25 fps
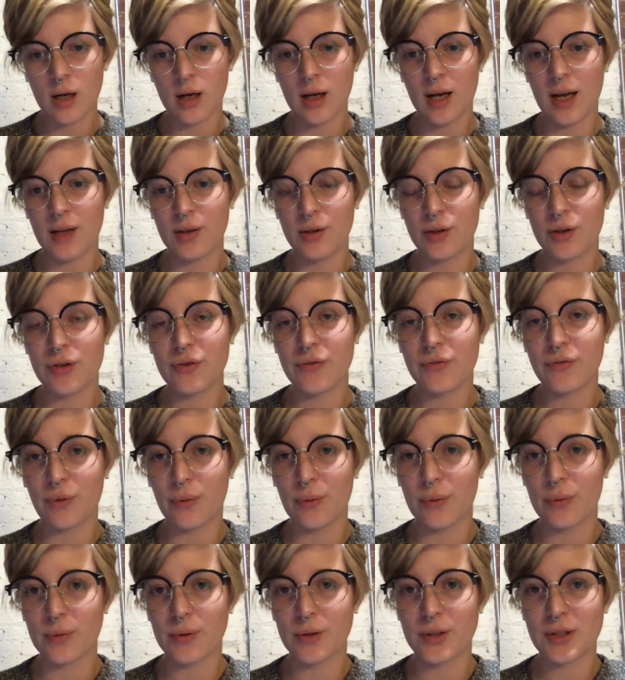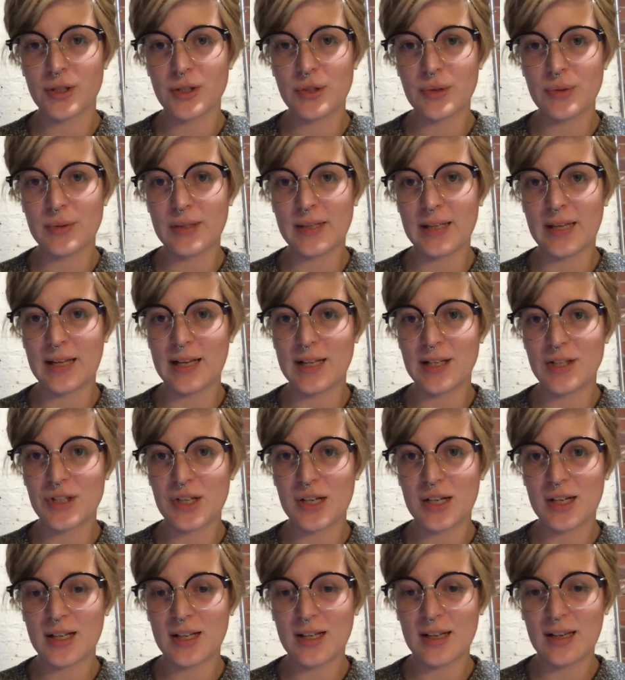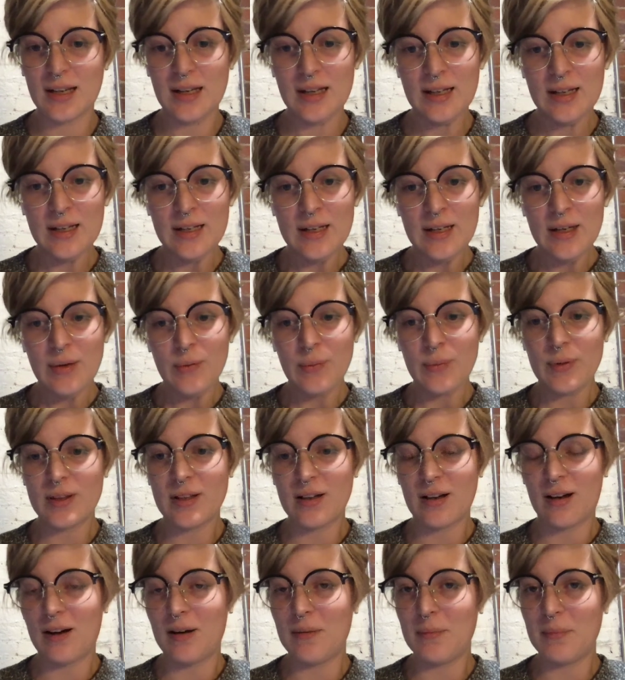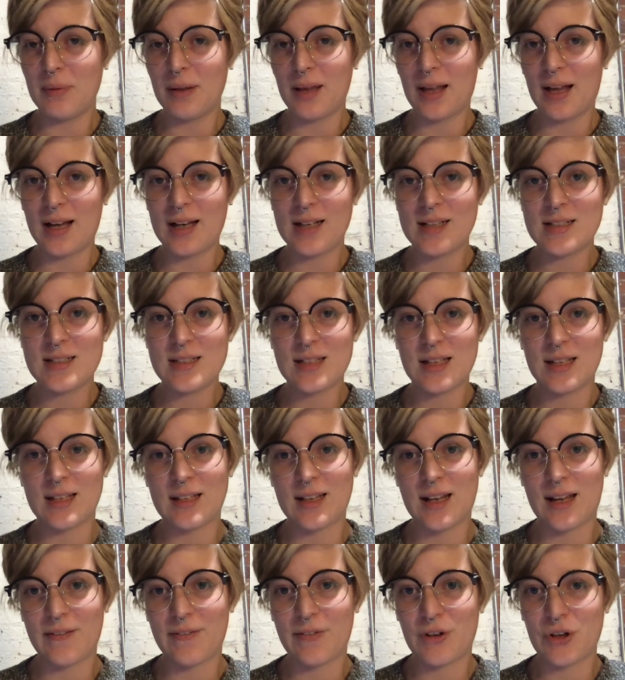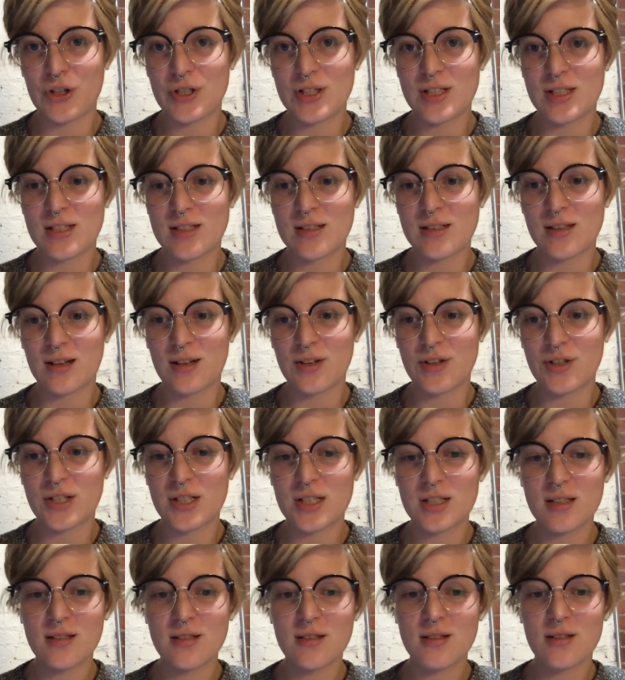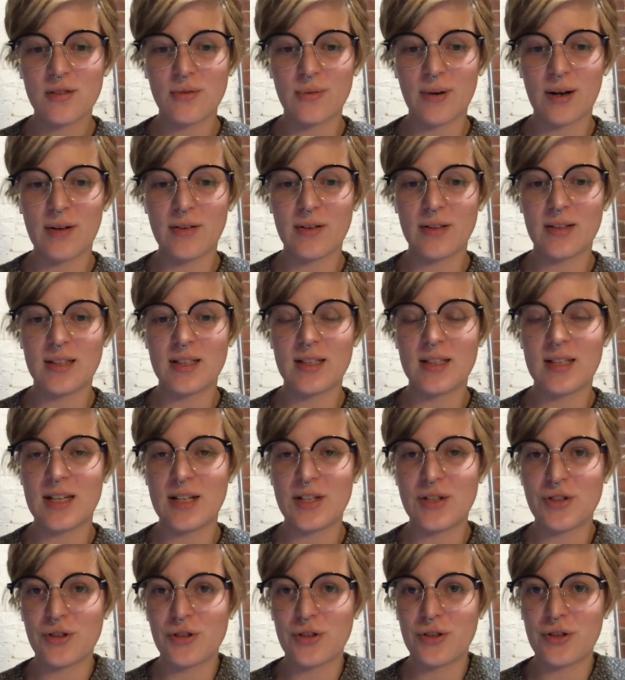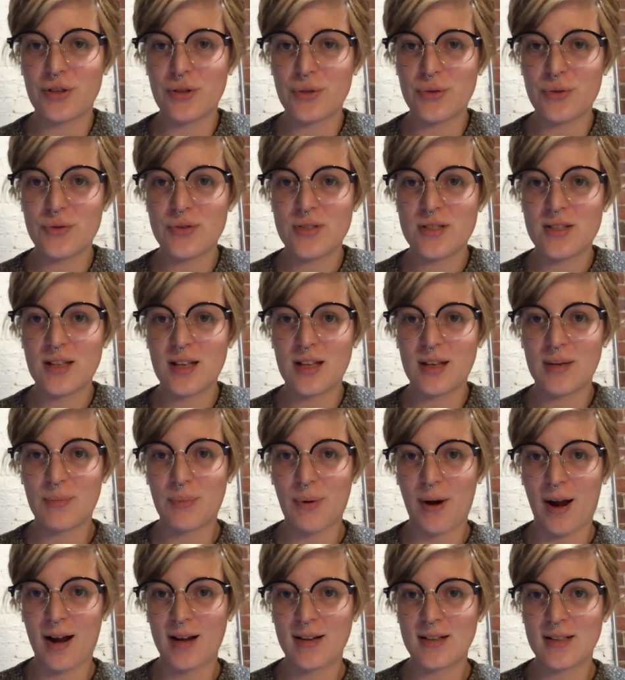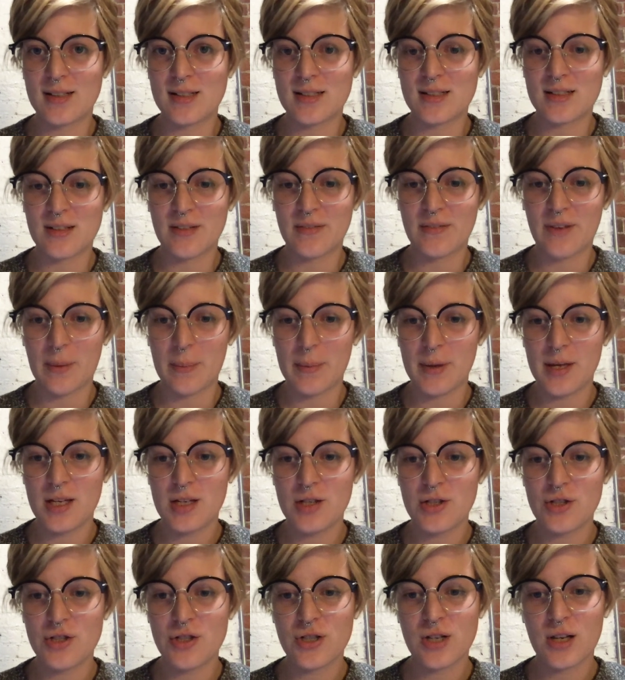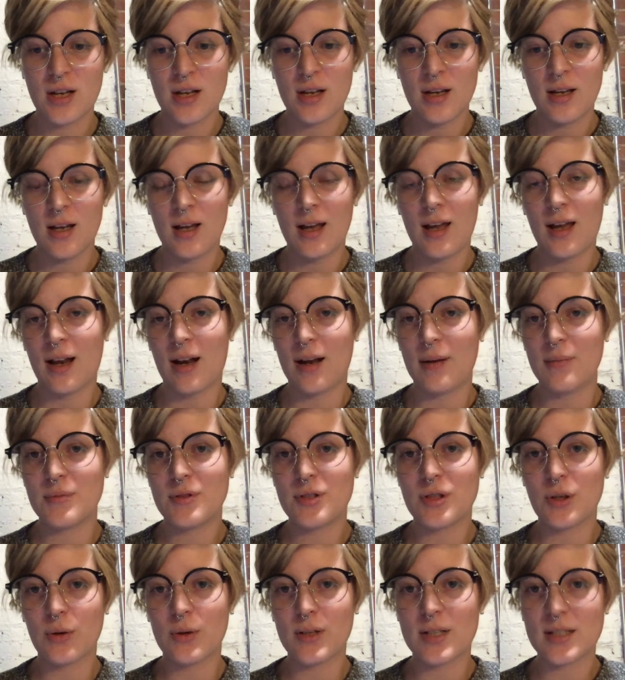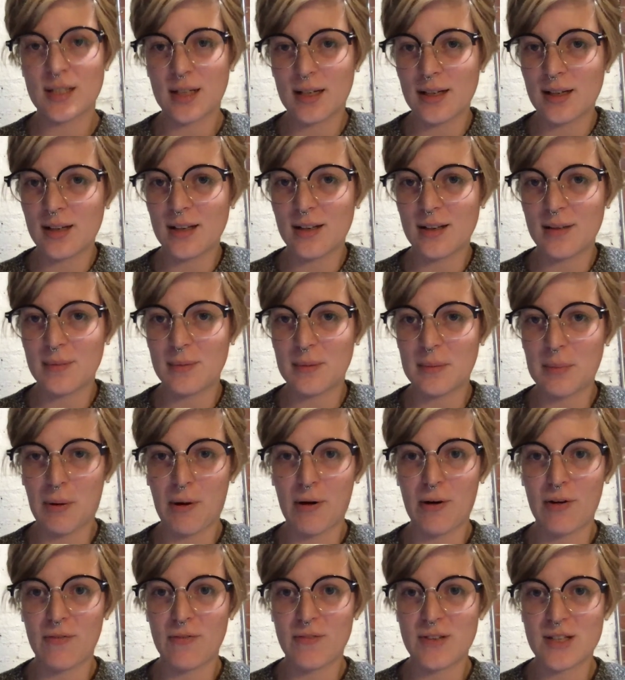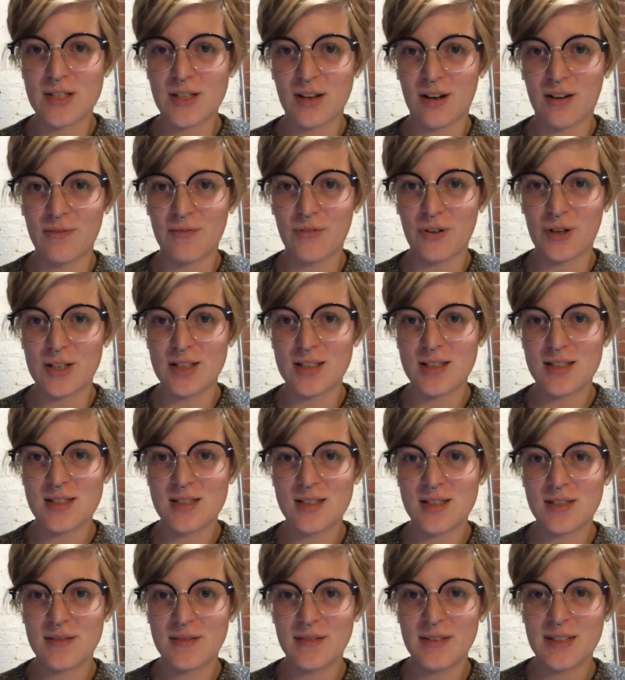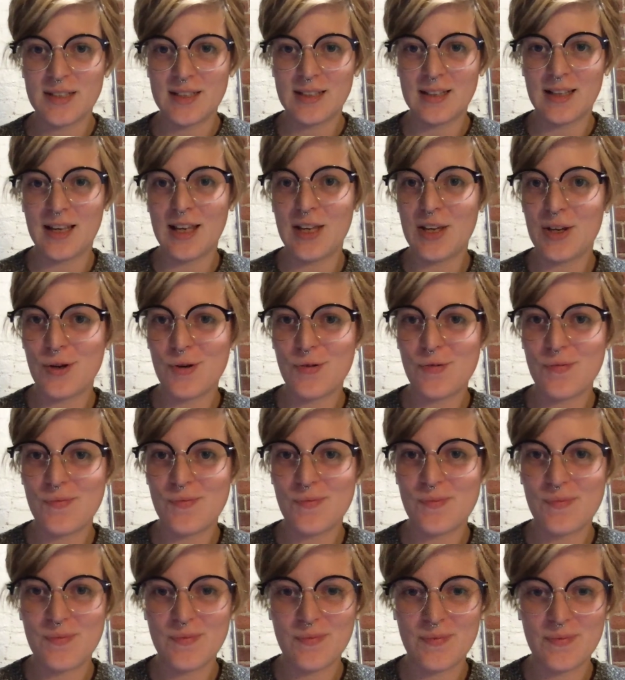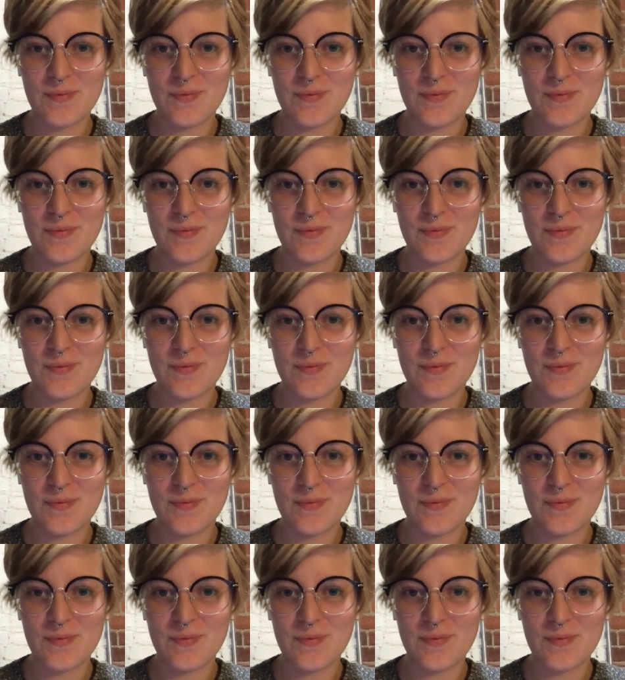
Uh, I look forward to engaging with complex and diverse discussions surrounding the nature, use, and practice of image, and I'm so excited to be part of this conference. Thank you.